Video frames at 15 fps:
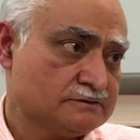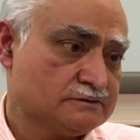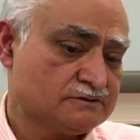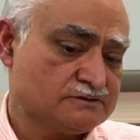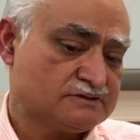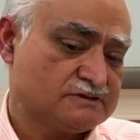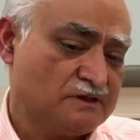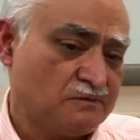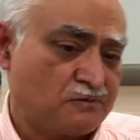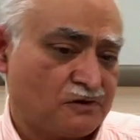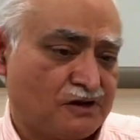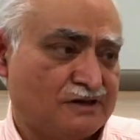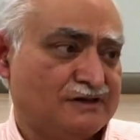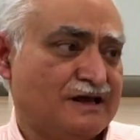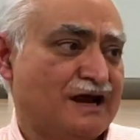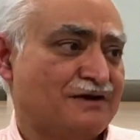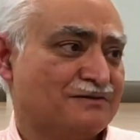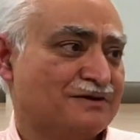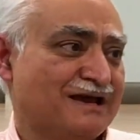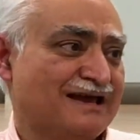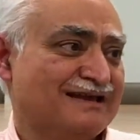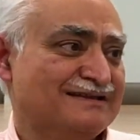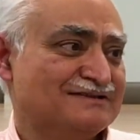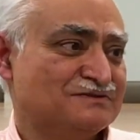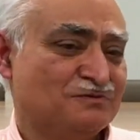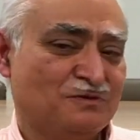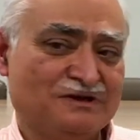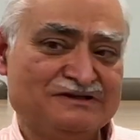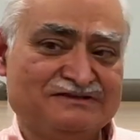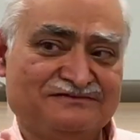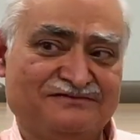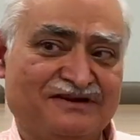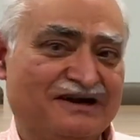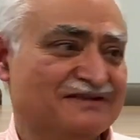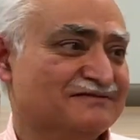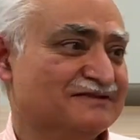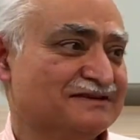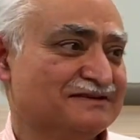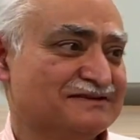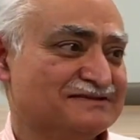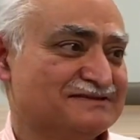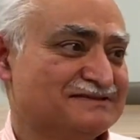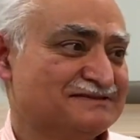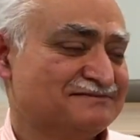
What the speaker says: Okay. So somewhere in that range, 1 to 5 years.